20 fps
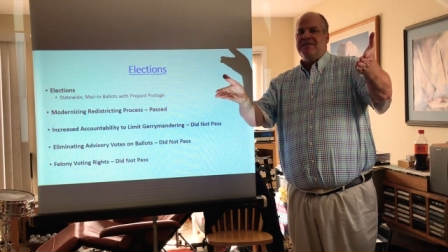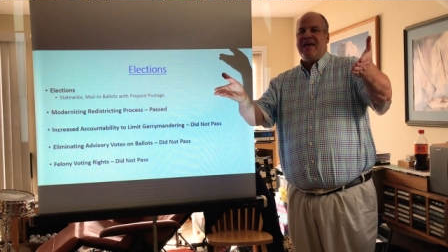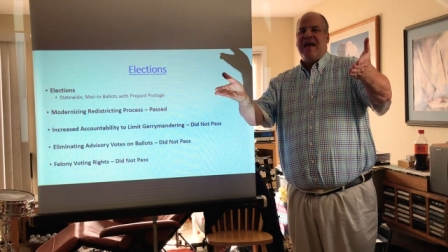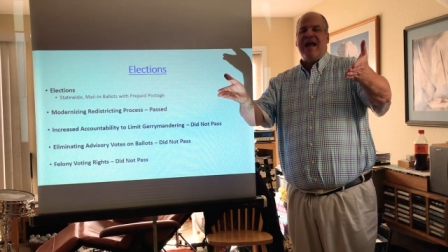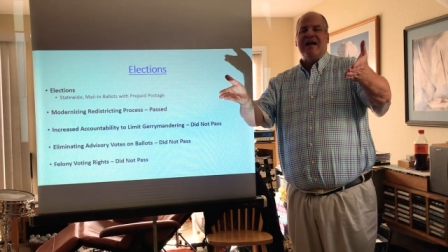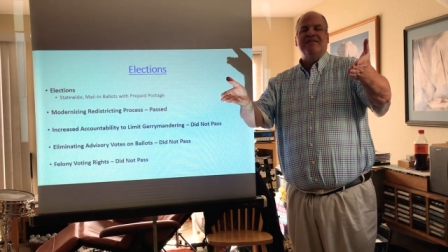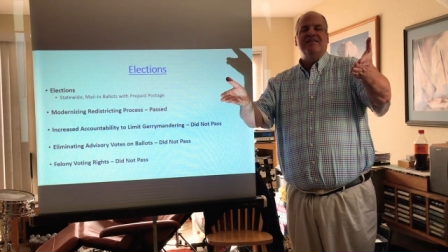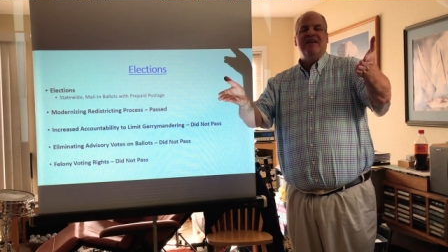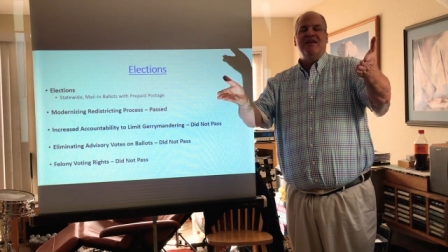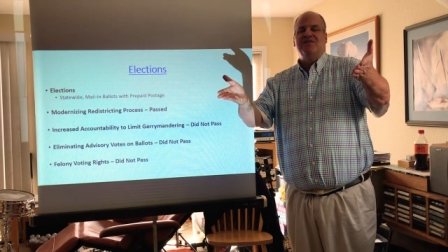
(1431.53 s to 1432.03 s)

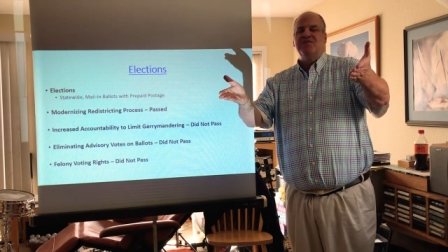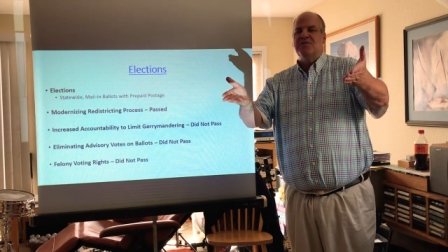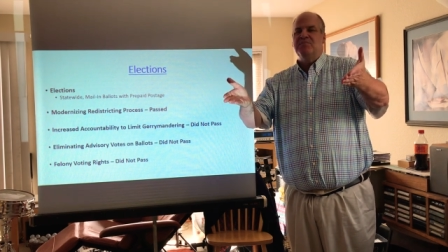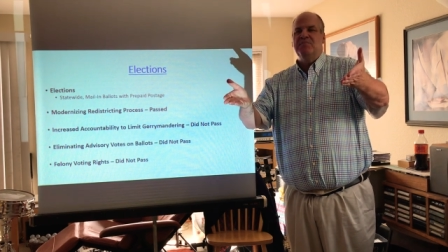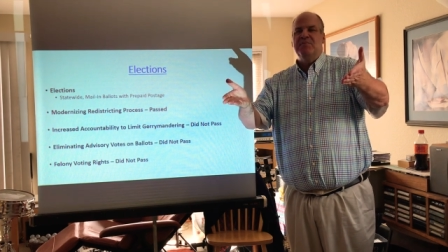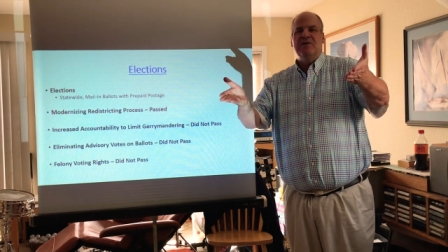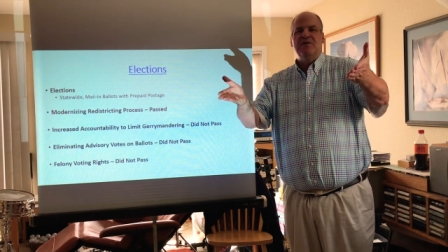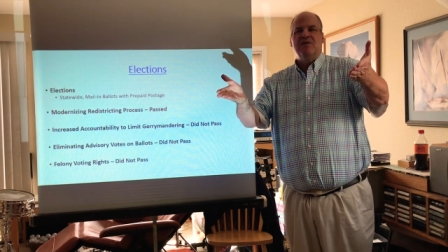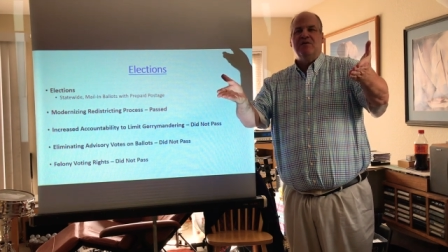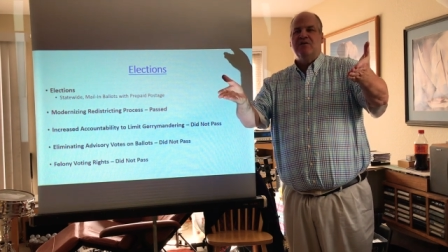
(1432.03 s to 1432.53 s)
taxation
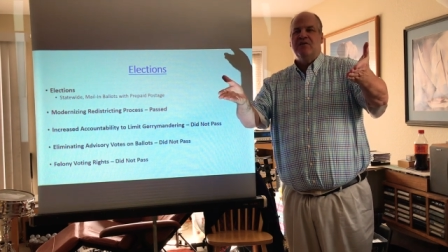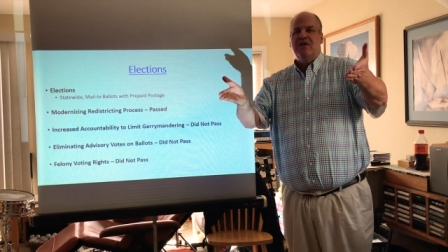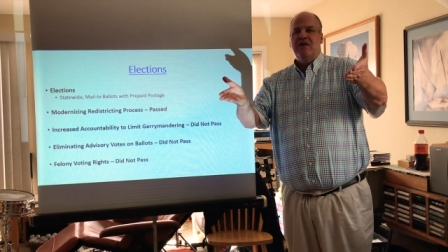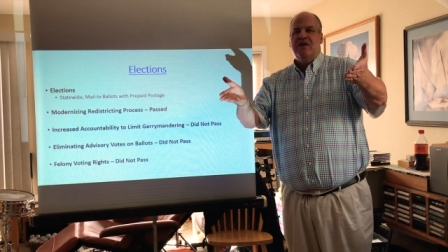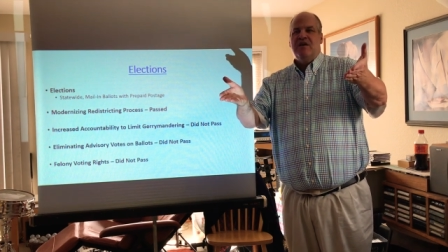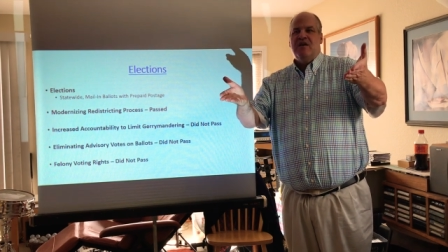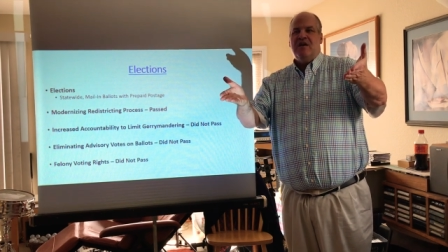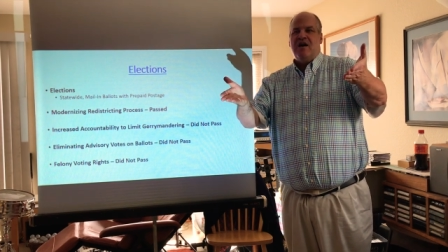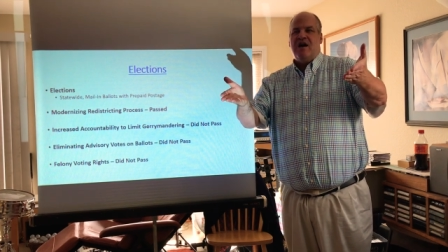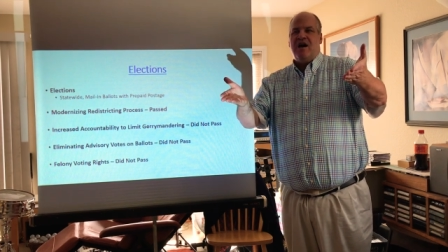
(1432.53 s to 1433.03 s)
bill
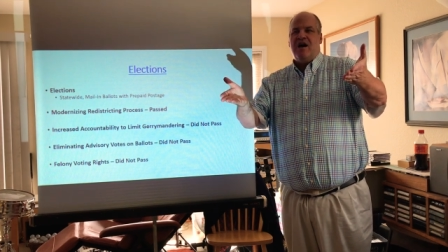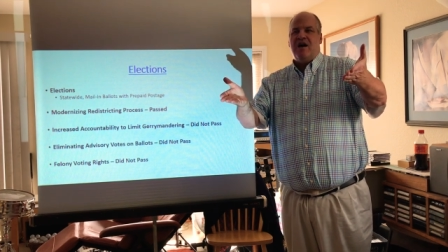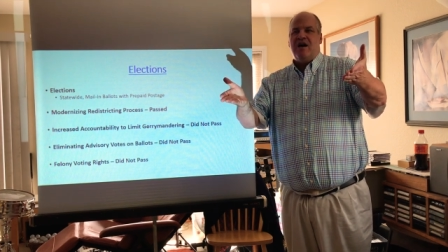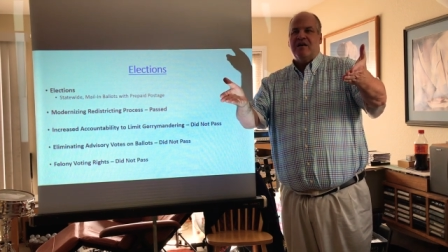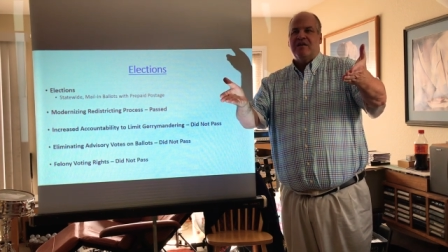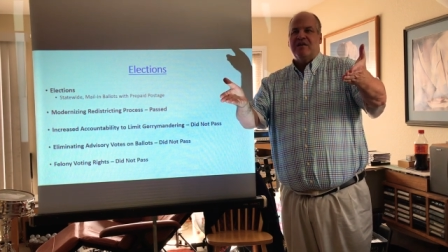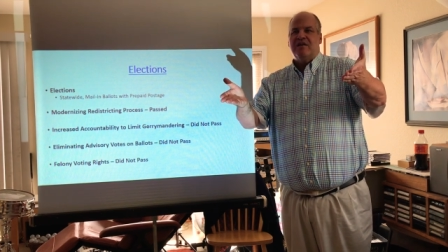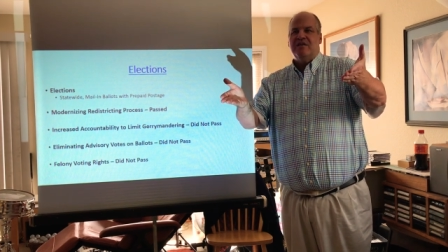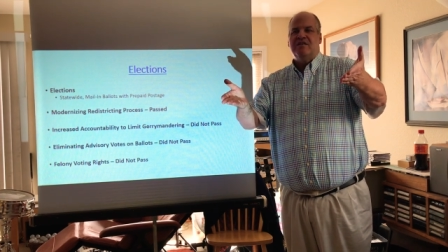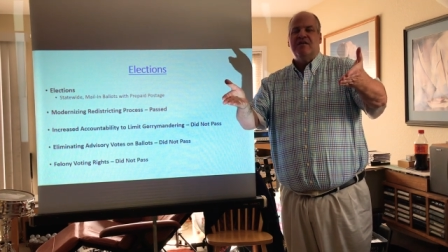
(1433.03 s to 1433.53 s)

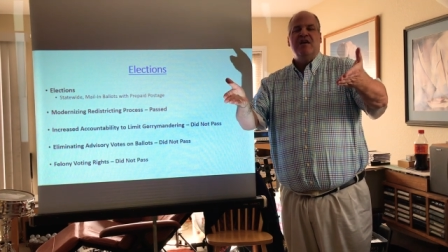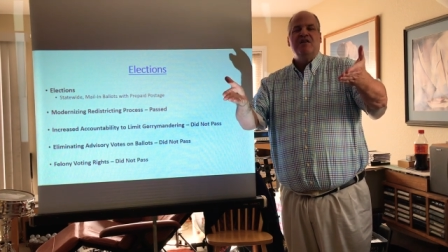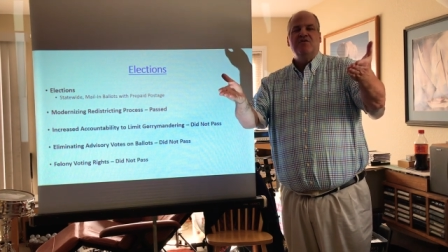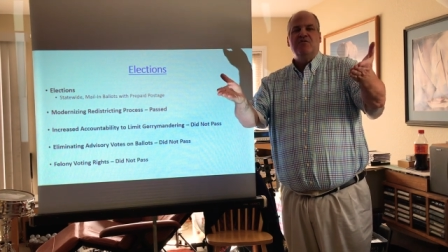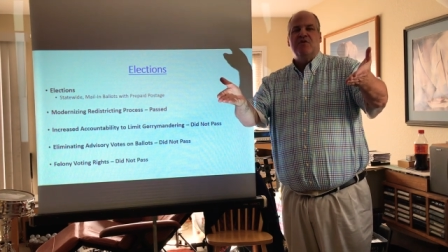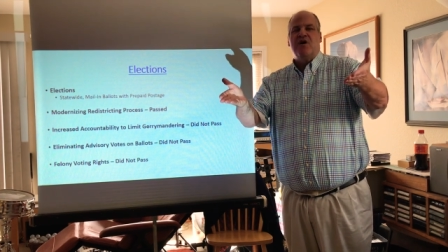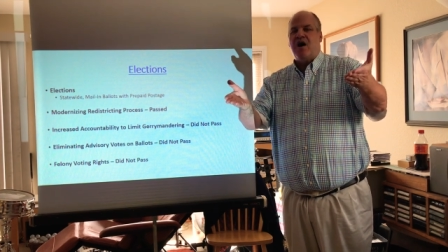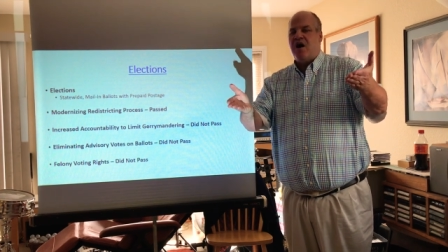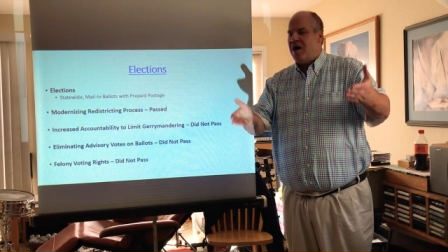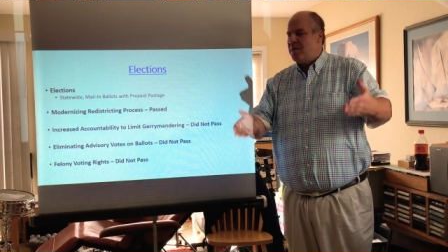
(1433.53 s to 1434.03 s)

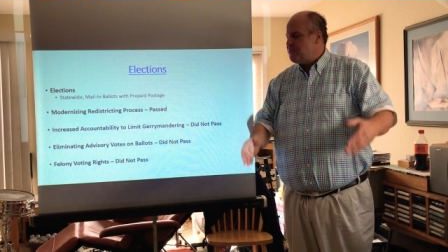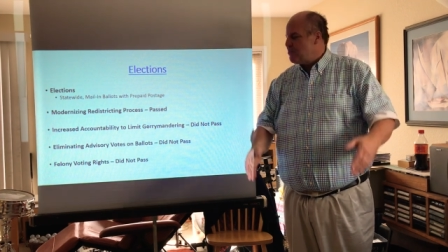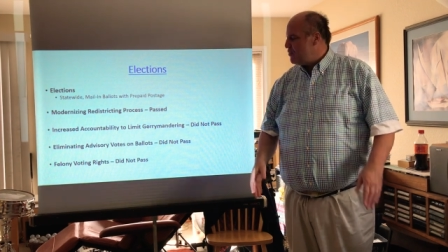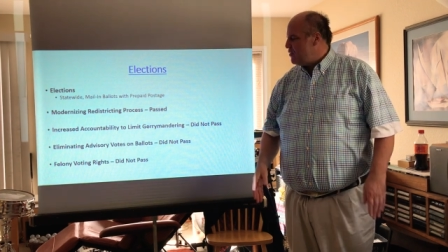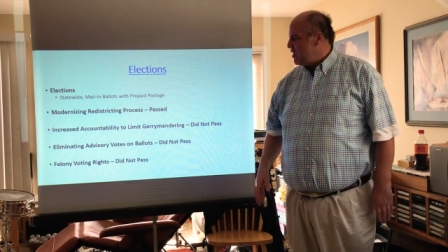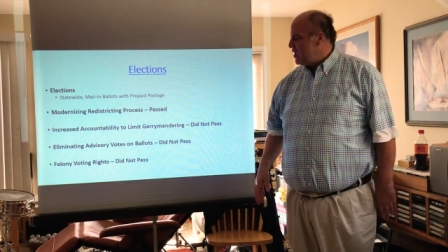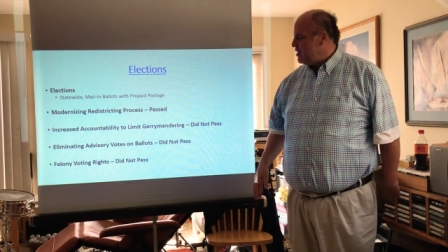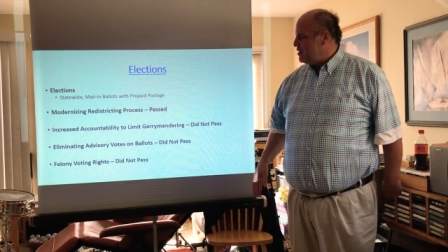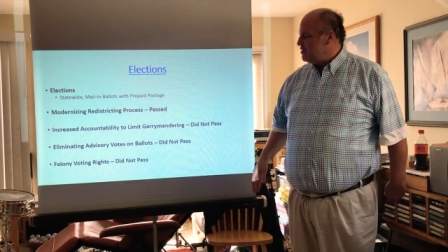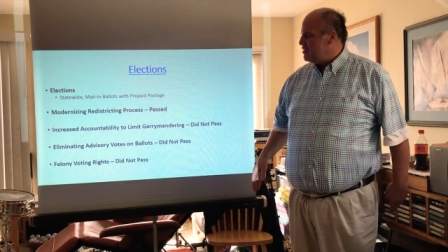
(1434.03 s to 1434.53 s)
continue to
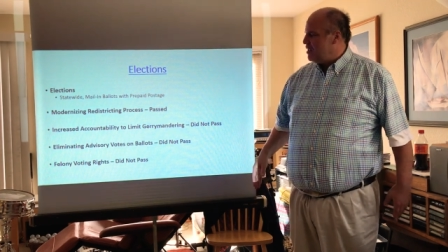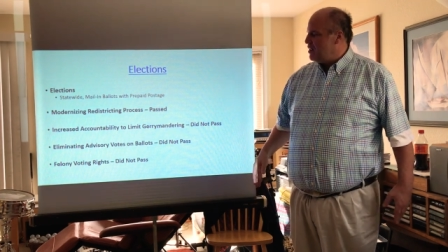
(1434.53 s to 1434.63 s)
operate.